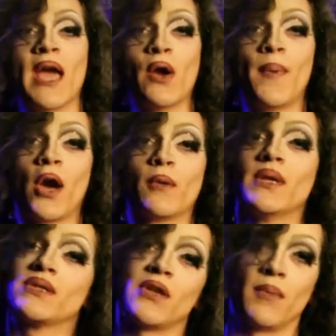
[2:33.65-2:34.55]
Harry Potter
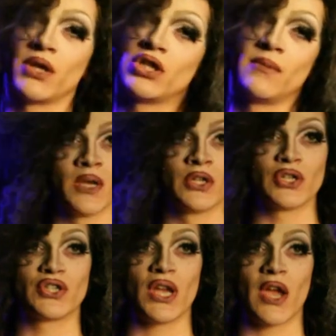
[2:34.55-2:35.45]
means so much to me.
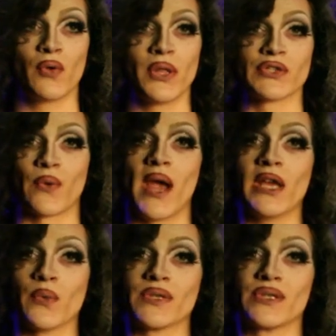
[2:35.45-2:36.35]
Just J.K. Rowling's
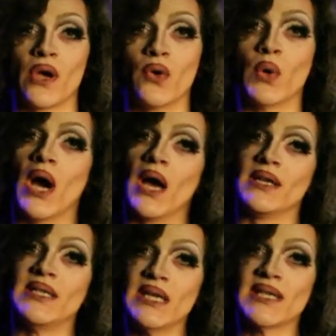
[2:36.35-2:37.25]
writing was so uh,
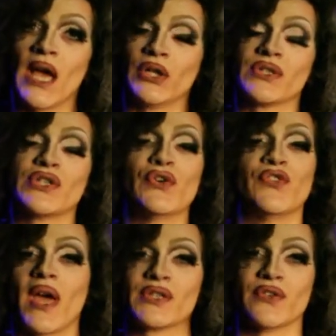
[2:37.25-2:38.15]
detailed and so
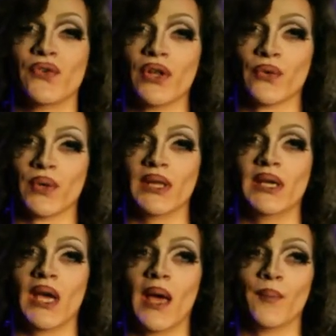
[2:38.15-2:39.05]
fanciful, it
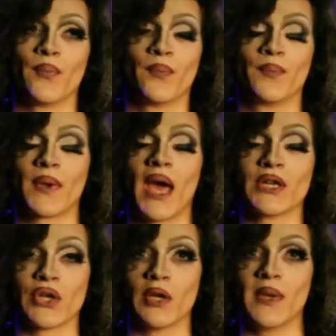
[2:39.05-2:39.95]
really um, kind of
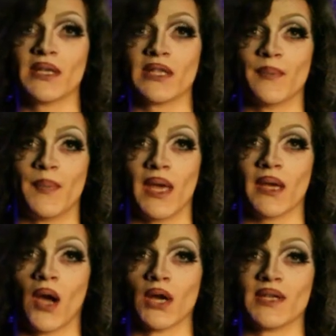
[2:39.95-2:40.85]
turned me into the
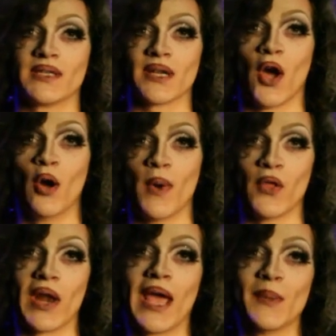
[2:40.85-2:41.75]
big artistic homo
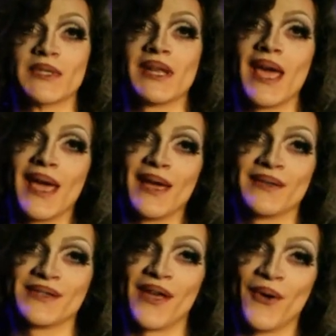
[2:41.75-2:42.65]
that I am today.
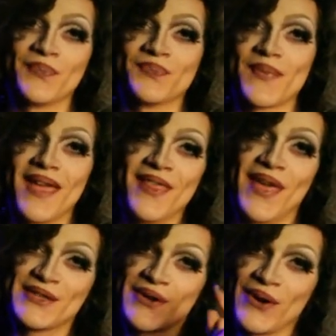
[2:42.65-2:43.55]
So,
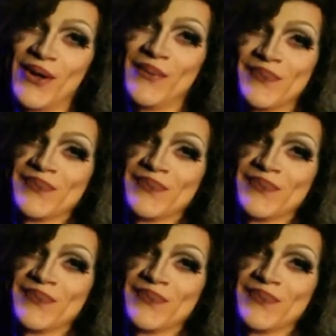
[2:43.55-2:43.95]
thanks girl.